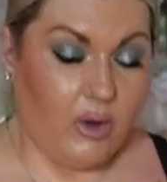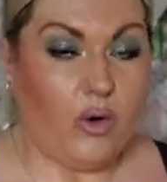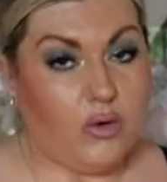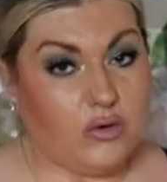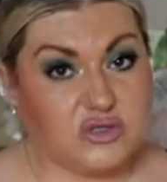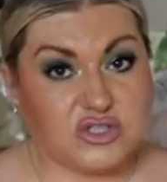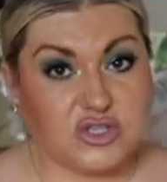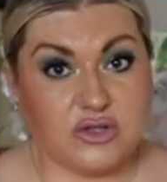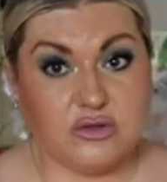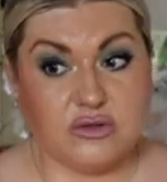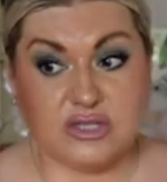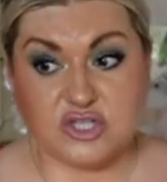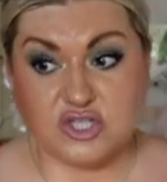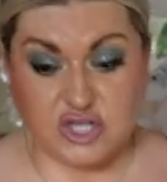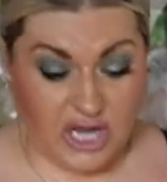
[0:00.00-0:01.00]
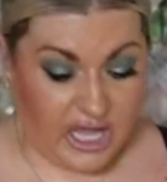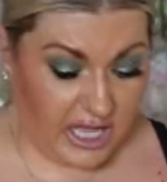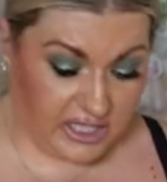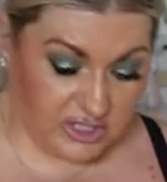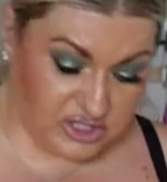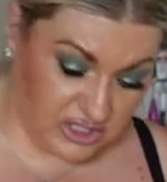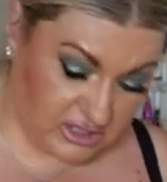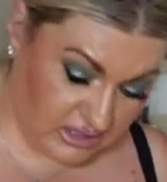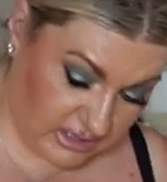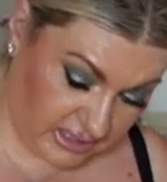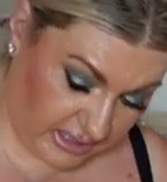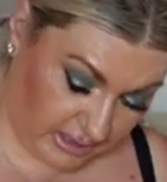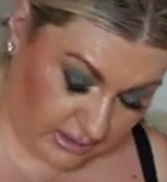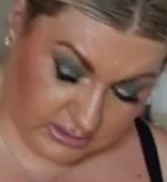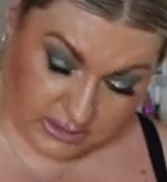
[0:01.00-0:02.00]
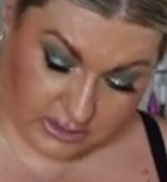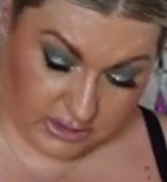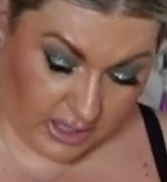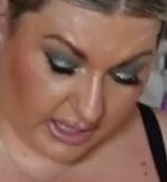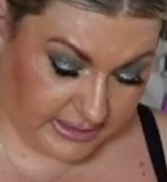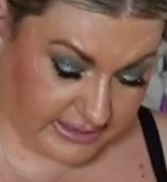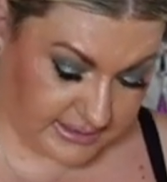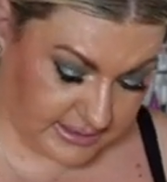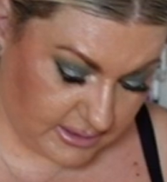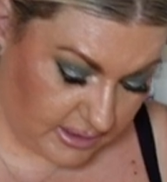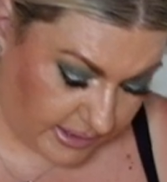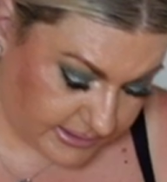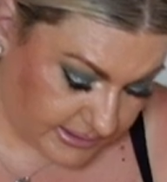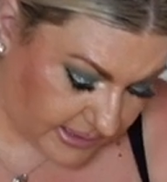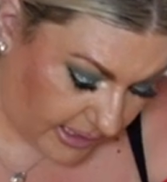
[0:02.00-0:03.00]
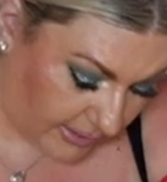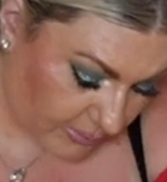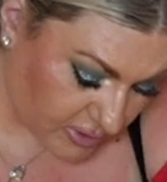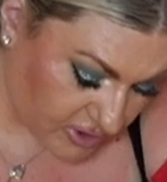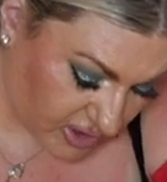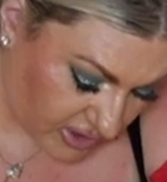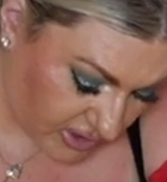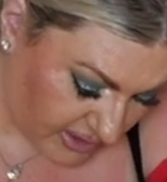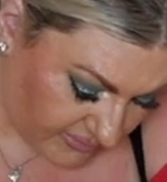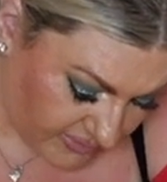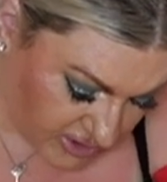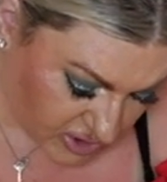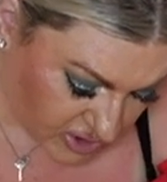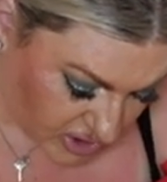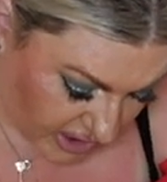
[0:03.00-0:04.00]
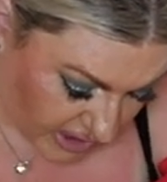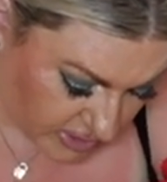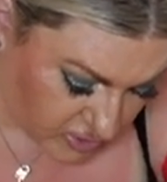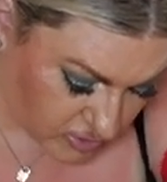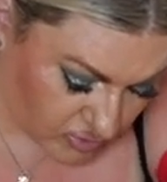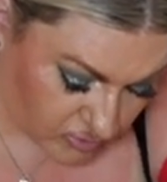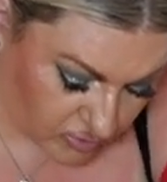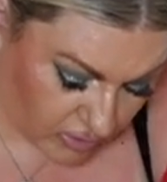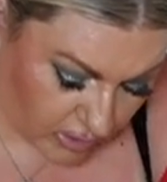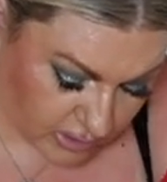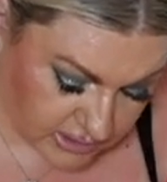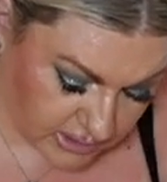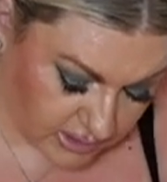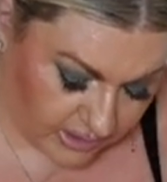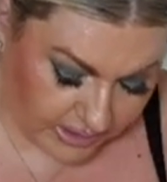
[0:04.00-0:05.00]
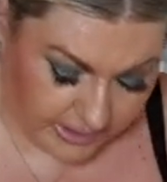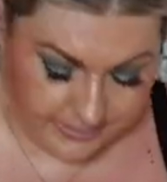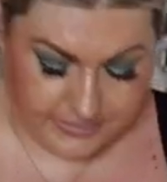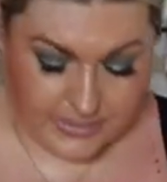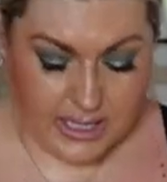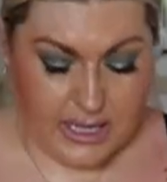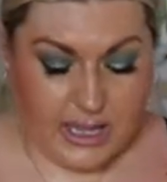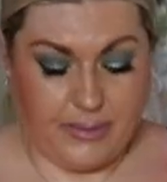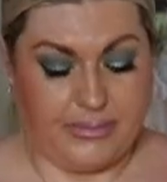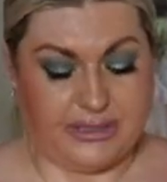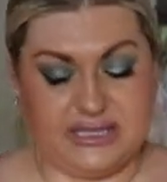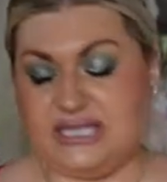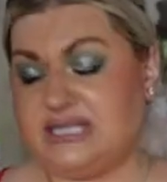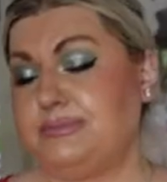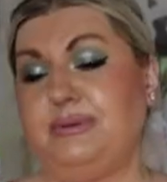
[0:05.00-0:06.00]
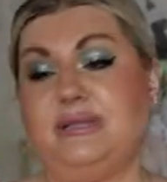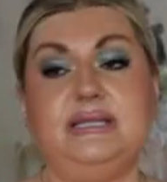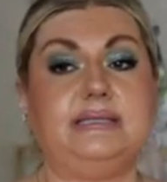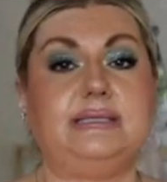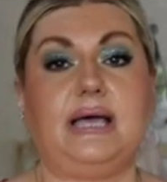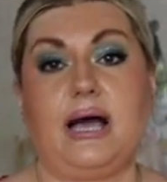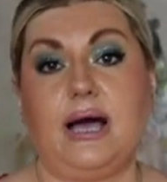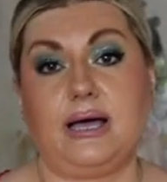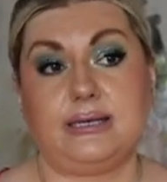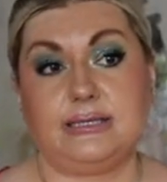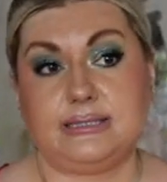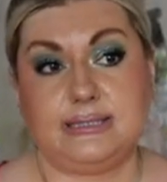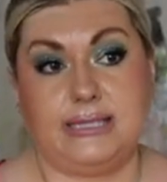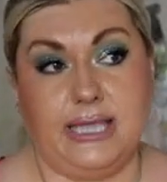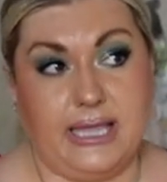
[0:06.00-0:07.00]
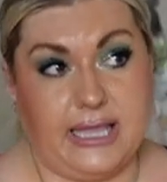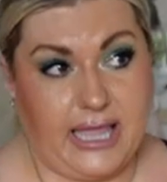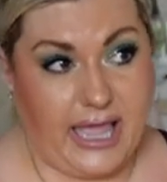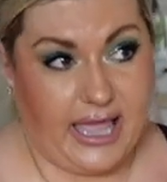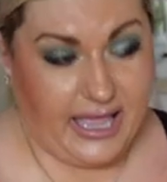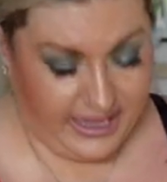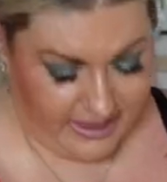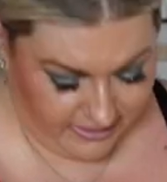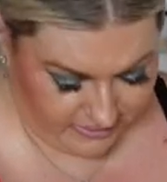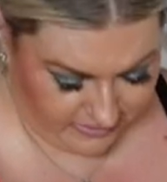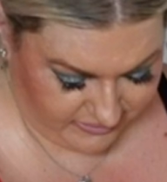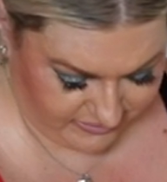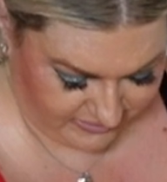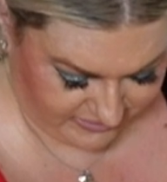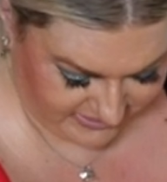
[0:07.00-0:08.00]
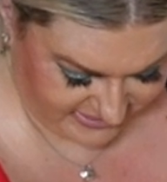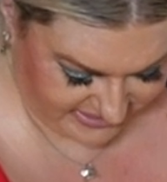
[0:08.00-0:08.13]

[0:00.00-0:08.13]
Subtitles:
Also, the charging thing, the light doesn't like to come off, so I don't know if it's charged or not. So like, but this bit is the hardest thing out.